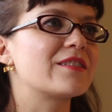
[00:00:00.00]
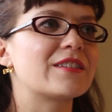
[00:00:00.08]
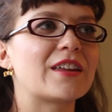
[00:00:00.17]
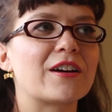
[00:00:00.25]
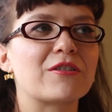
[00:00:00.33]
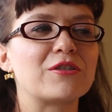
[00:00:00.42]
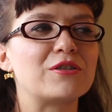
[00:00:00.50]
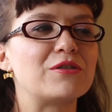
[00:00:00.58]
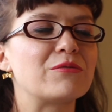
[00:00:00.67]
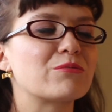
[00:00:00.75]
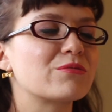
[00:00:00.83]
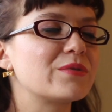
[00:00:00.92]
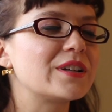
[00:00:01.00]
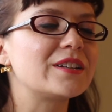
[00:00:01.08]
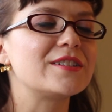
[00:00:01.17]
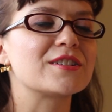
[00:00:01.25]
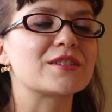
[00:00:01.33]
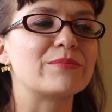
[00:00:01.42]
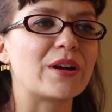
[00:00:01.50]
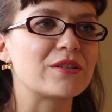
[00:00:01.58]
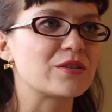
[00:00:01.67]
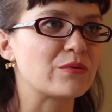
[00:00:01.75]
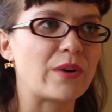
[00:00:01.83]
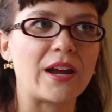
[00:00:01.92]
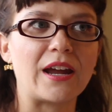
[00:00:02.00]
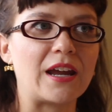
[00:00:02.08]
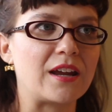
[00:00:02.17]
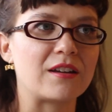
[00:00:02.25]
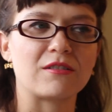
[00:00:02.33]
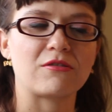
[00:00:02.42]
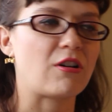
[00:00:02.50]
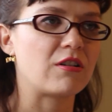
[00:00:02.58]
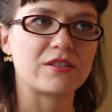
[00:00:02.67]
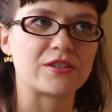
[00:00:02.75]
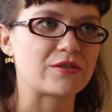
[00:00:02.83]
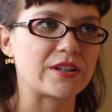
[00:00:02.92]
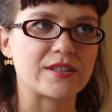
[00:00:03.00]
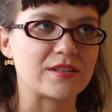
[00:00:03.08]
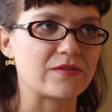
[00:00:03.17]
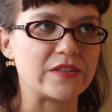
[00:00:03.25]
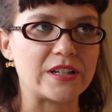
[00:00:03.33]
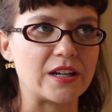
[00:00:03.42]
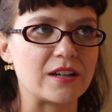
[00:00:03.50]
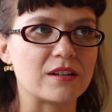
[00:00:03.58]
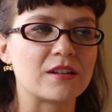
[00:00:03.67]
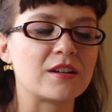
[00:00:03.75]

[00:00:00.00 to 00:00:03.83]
that could really just melt away all the stresses of the day.